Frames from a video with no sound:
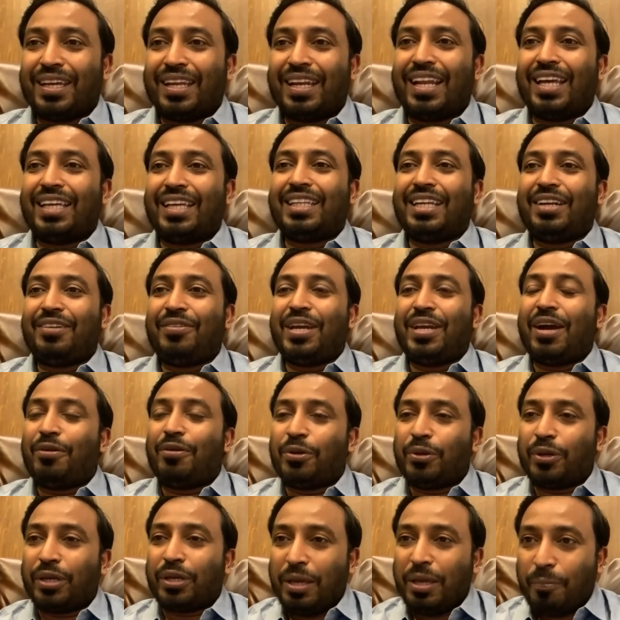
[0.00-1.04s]
Like that, we
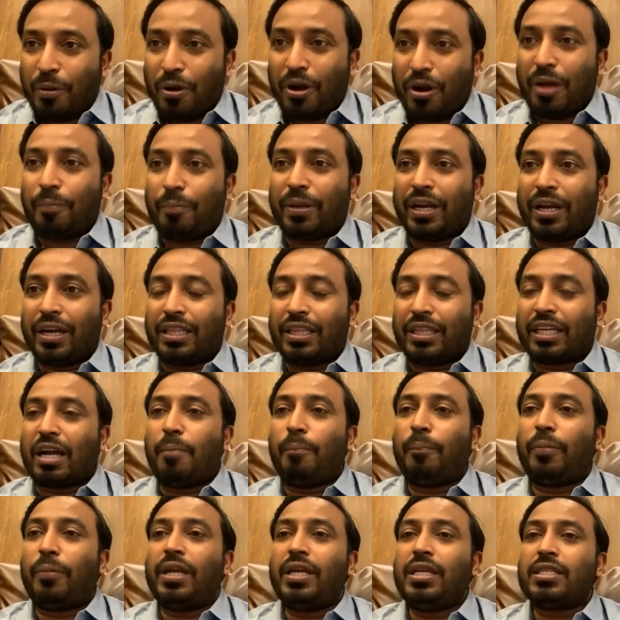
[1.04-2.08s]
have to keep on upgrading. The
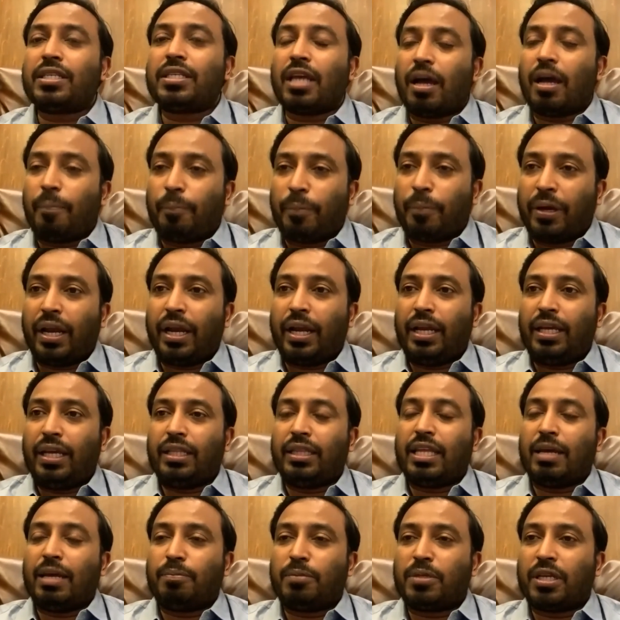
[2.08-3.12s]
company is
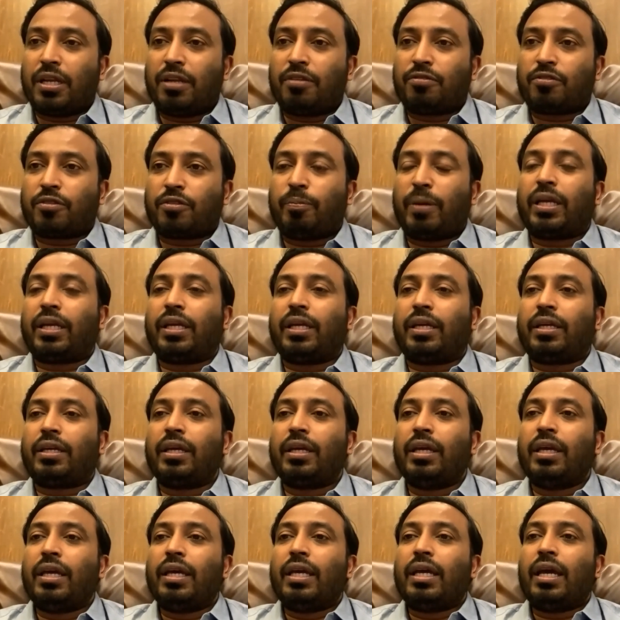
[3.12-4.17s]
upgrading themselves by
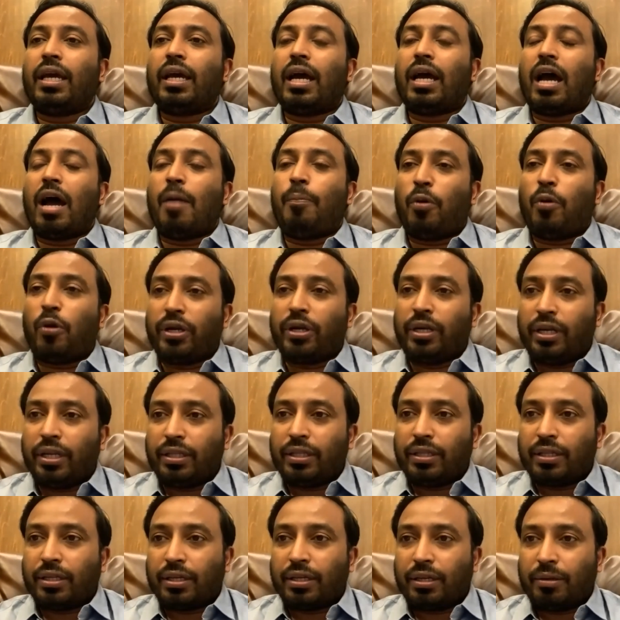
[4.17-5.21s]

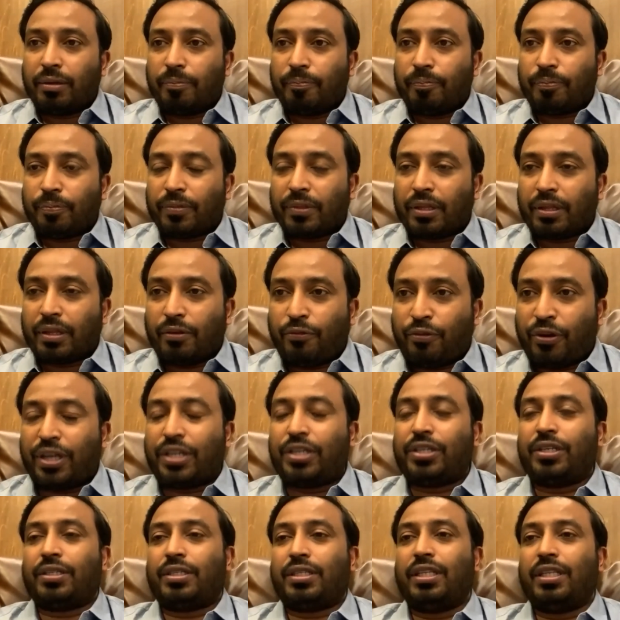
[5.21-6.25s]
appointing the
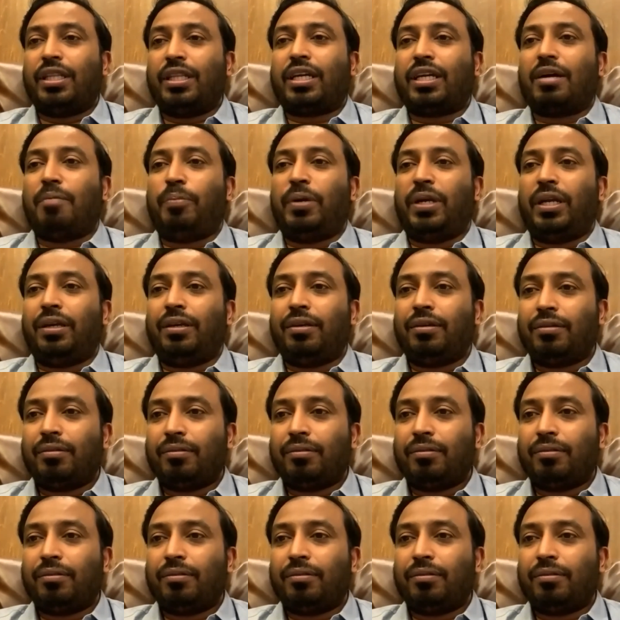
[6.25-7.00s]
freshers in the company.